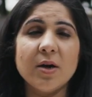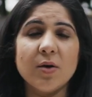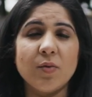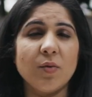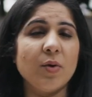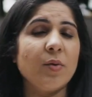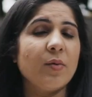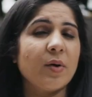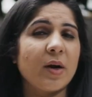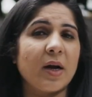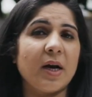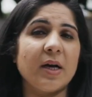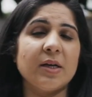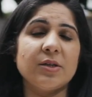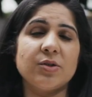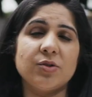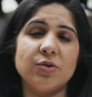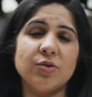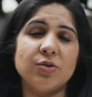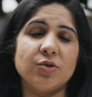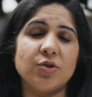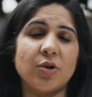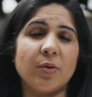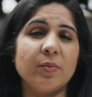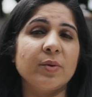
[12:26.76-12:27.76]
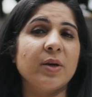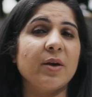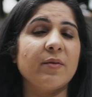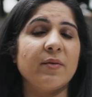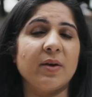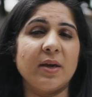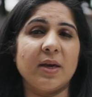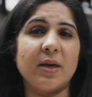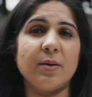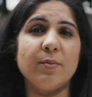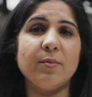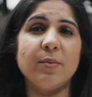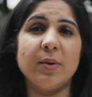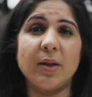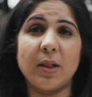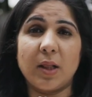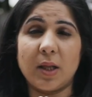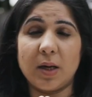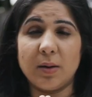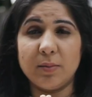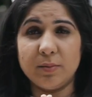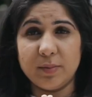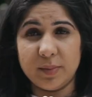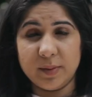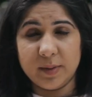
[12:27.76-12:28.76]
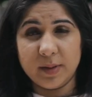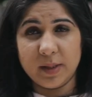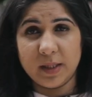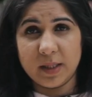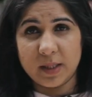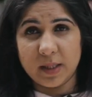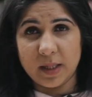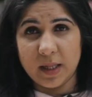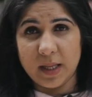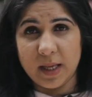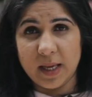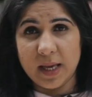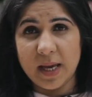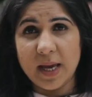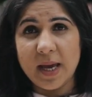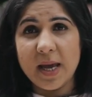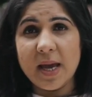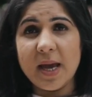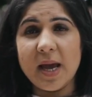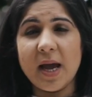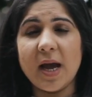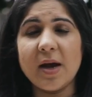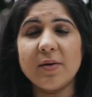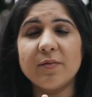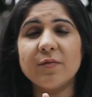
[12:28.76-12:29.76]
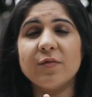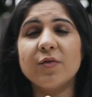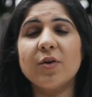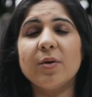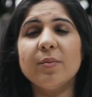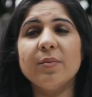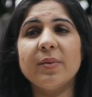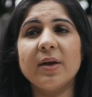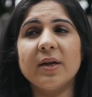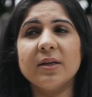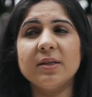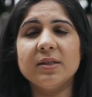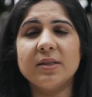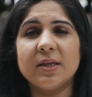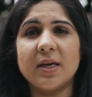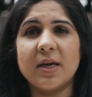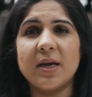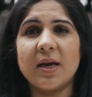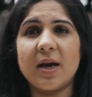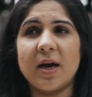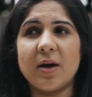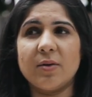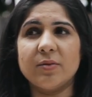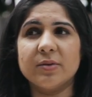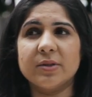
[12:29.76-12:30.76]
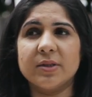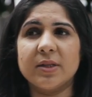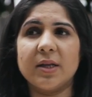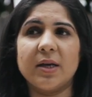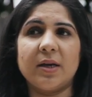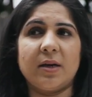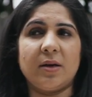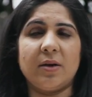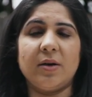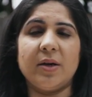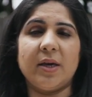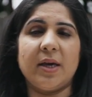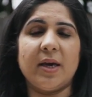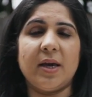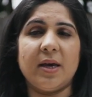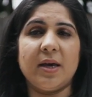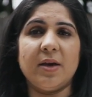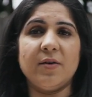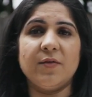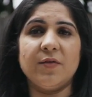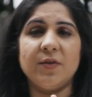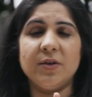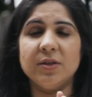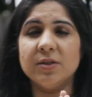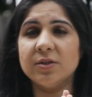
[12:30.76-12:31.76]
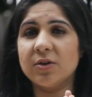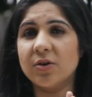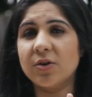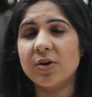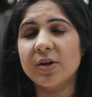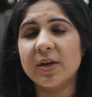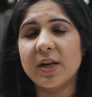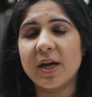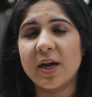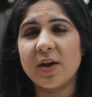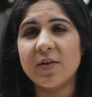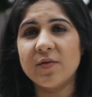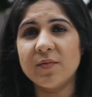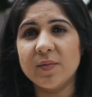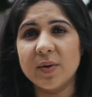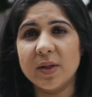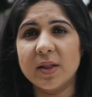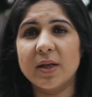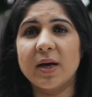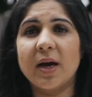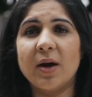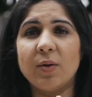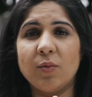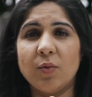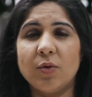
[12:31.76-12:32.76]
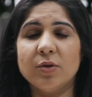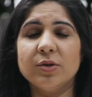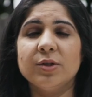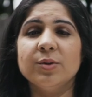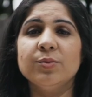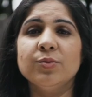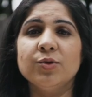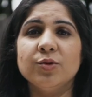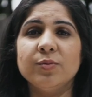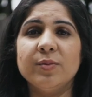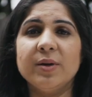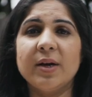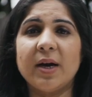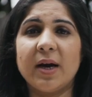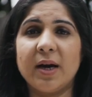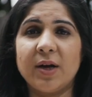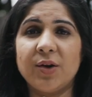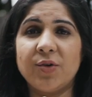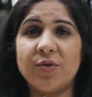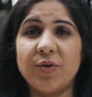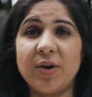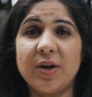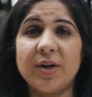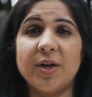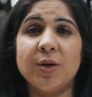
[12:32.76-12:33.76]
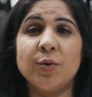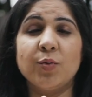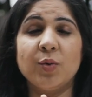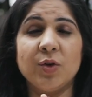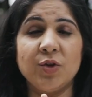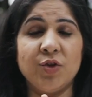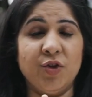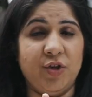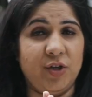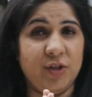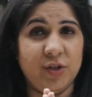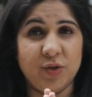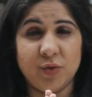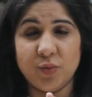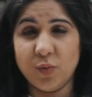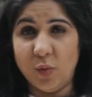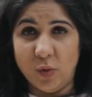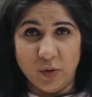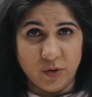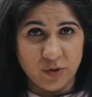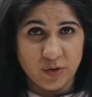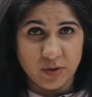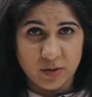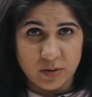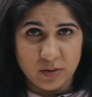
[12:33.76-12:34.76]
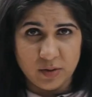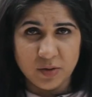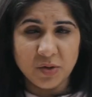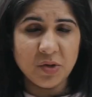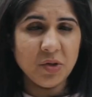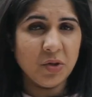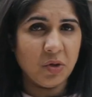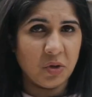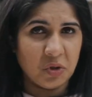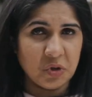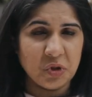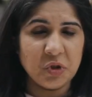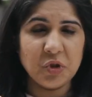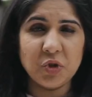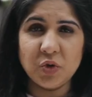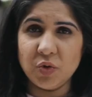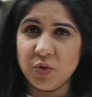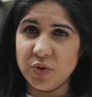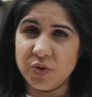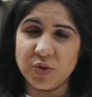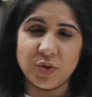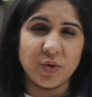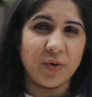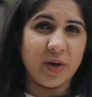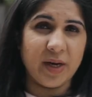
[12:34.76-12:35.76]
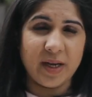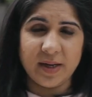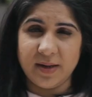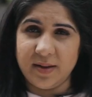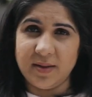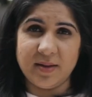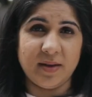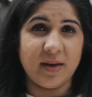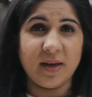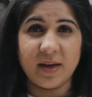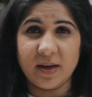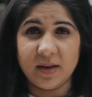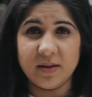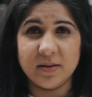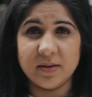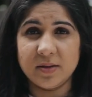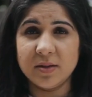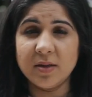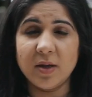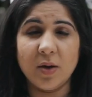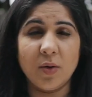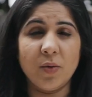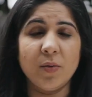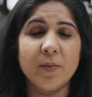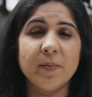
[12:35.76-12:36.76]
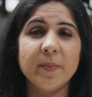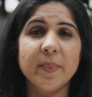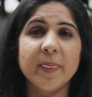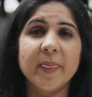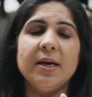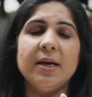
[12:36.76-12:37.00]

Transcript: we were asked to stop giving him milk completely. And from that day, I was like, okay, if he's not going to have milk, I want him to be hydrated with just water, not juice or anything else. No.